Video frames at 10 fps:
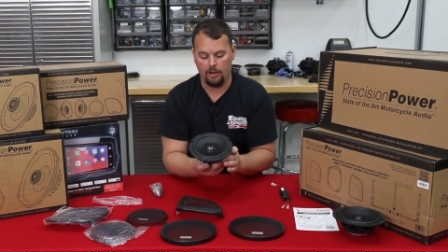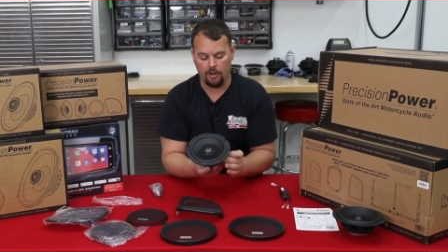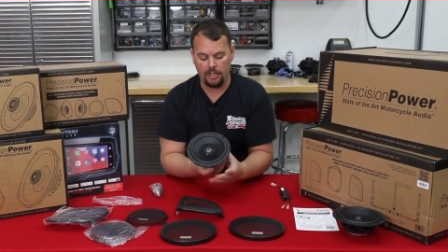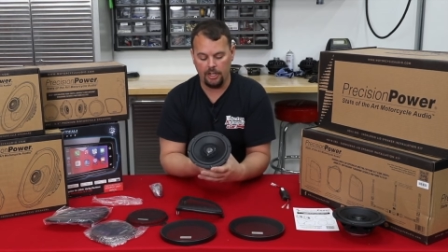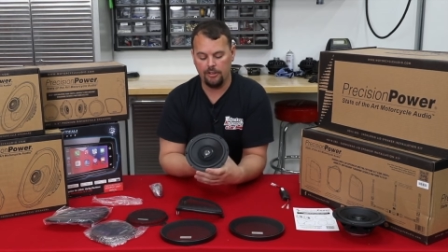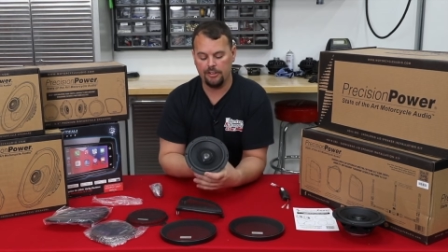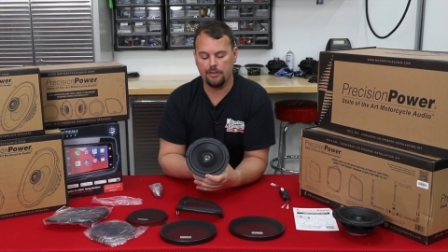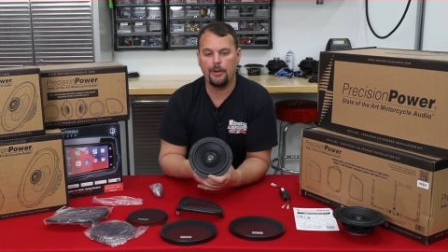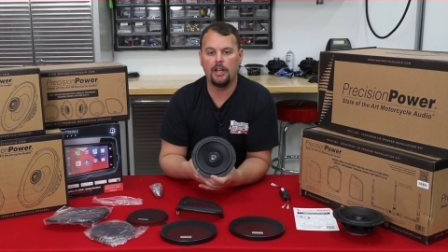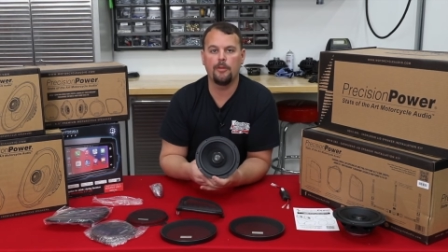Our cone is
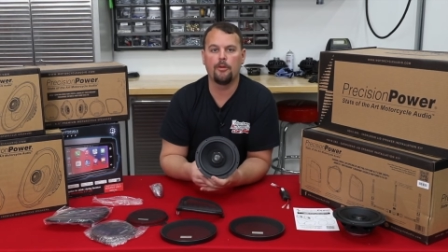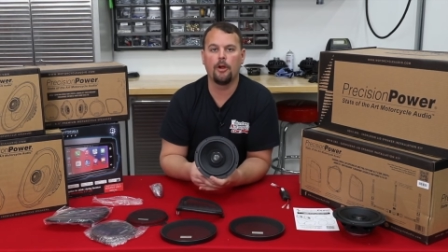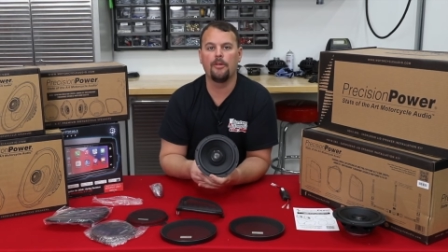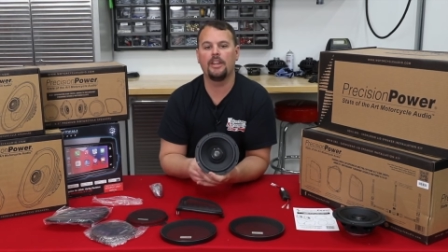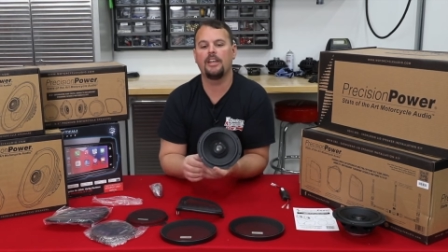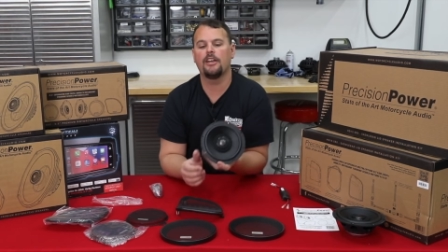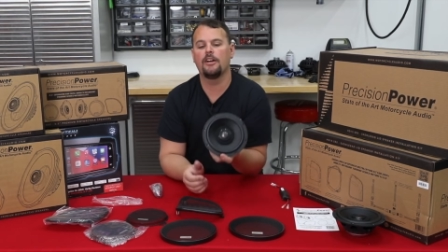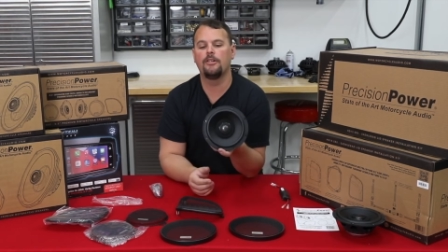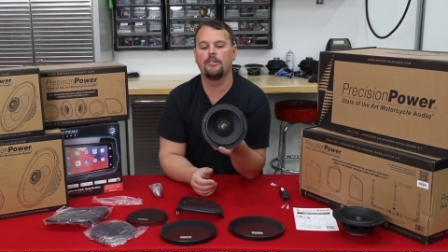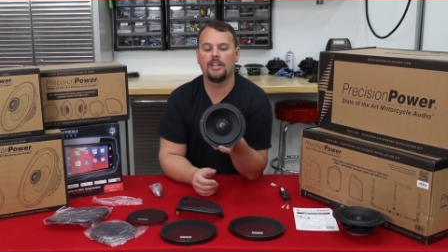a polypropylene
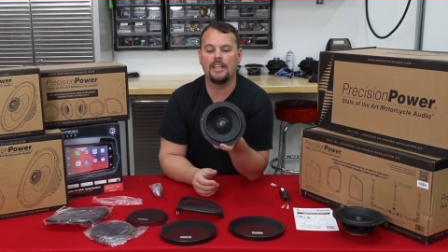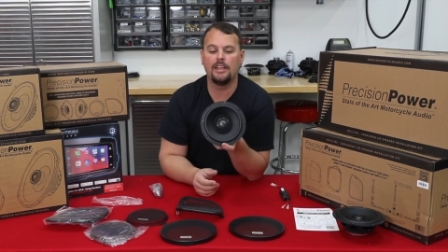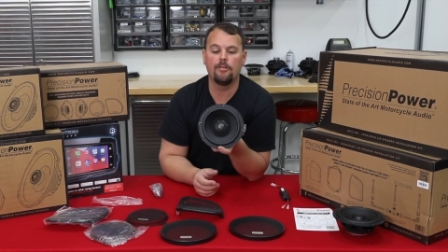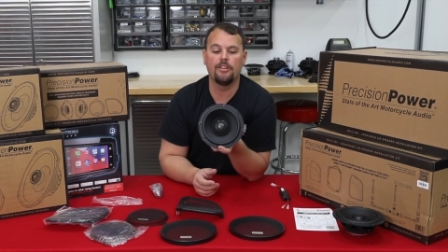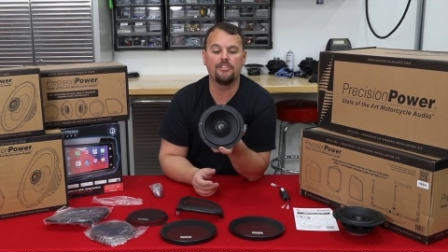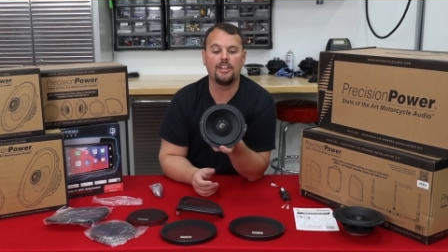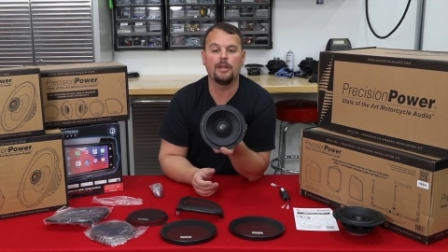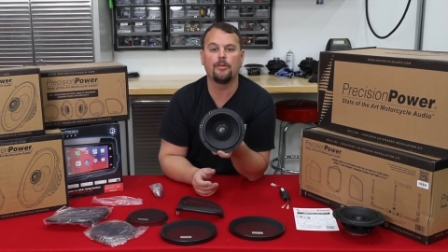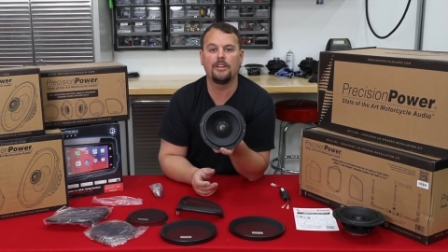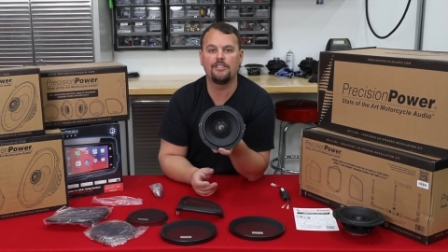cone, again with a
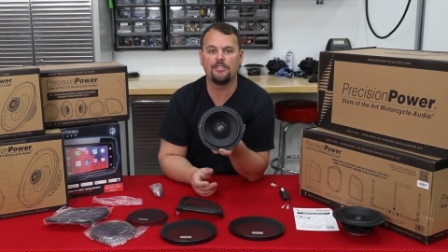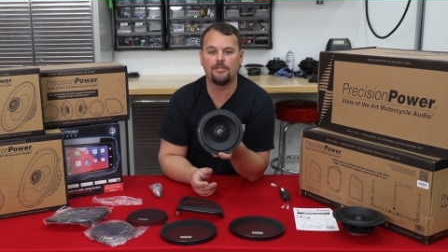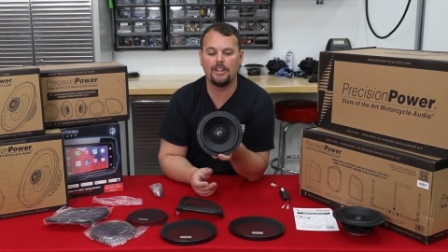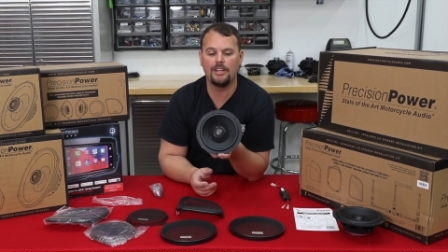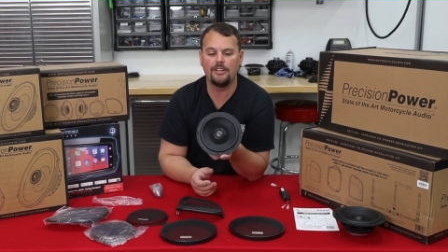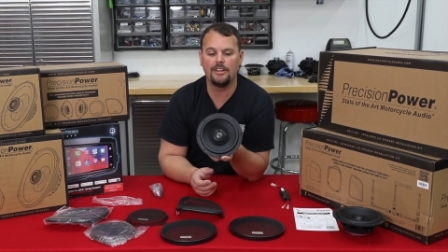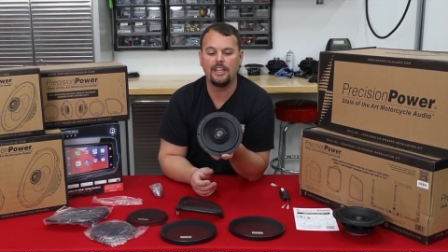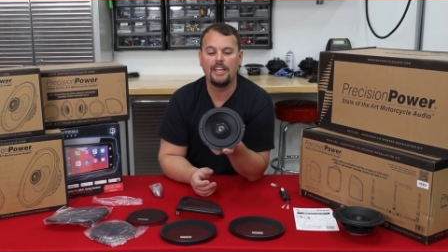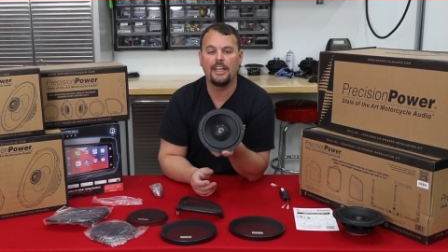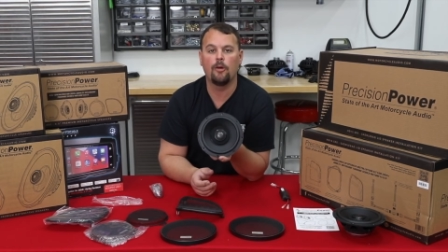Santoprene surround
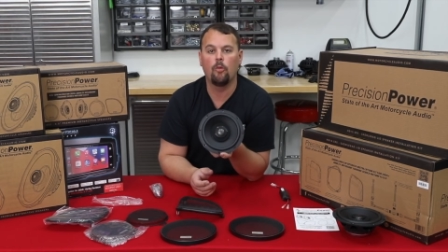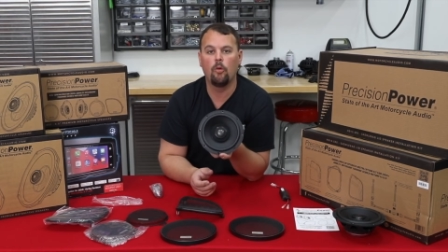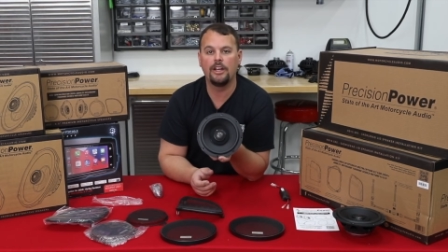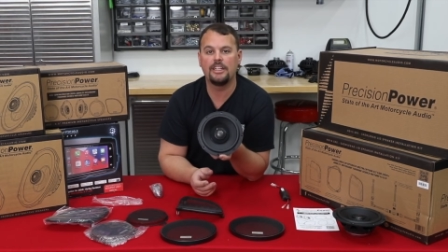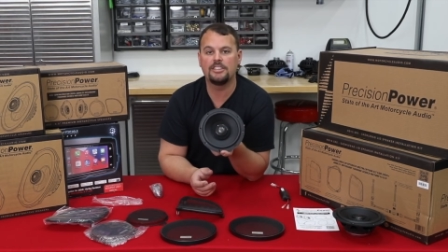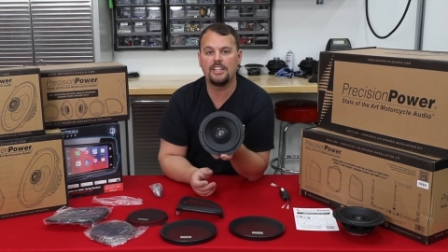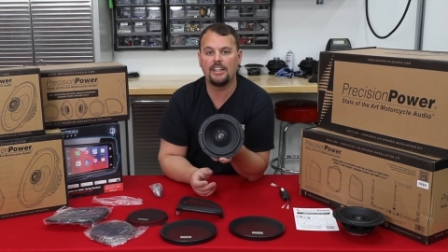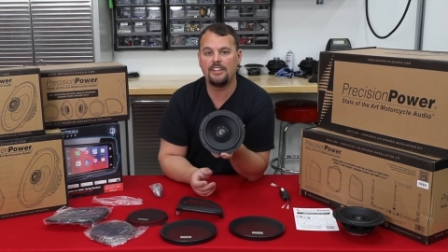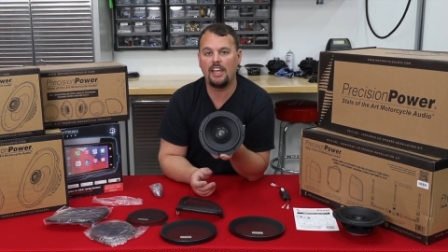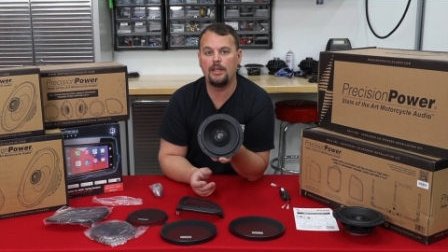and a 1-inch
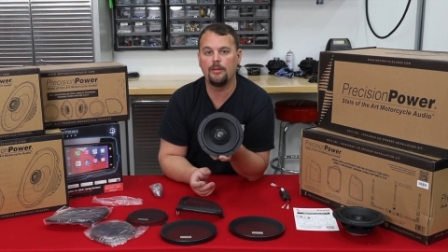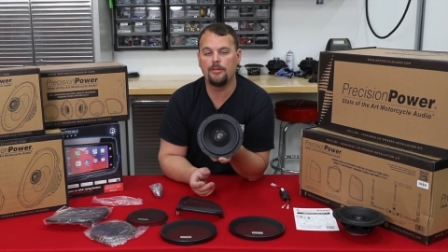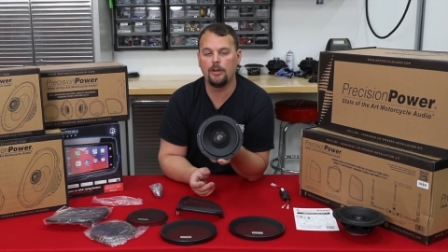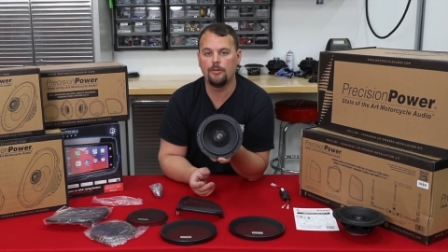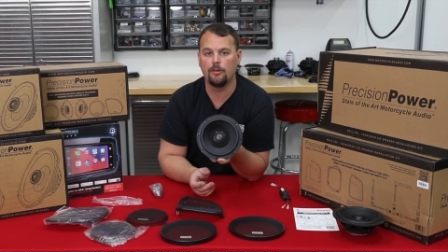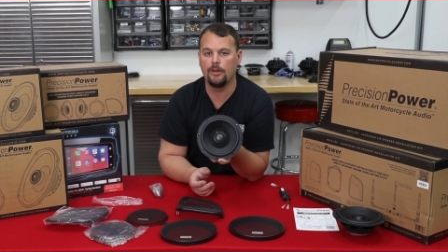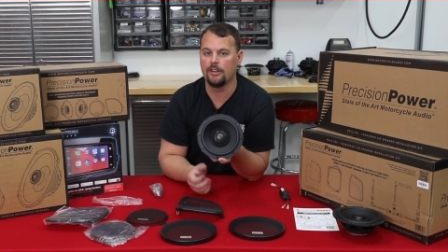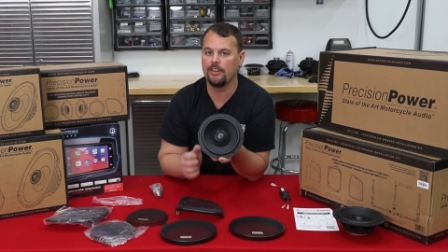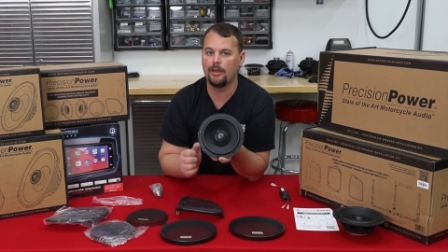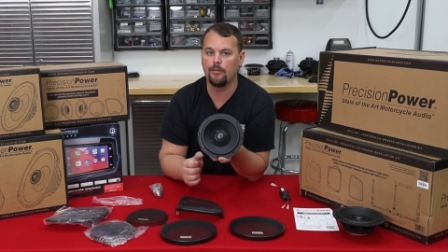titanium dome
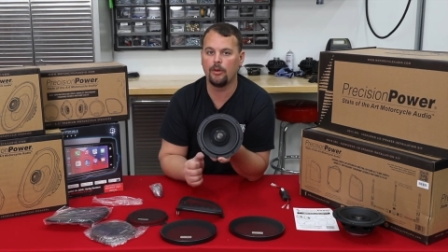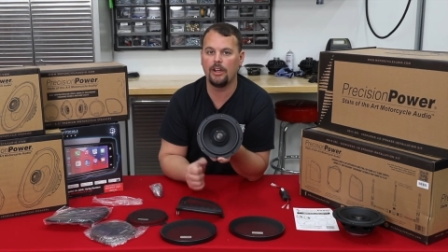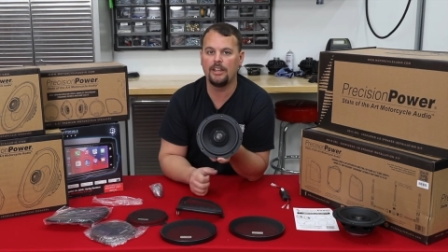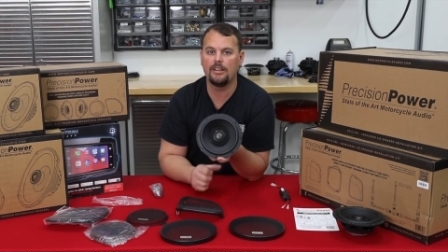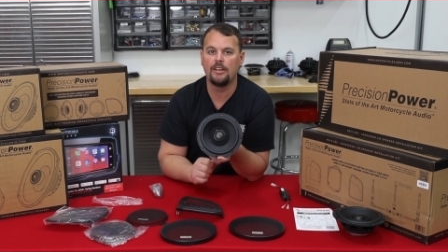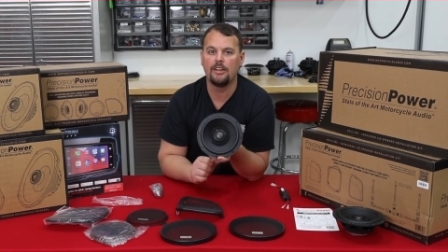tweeter, that bright,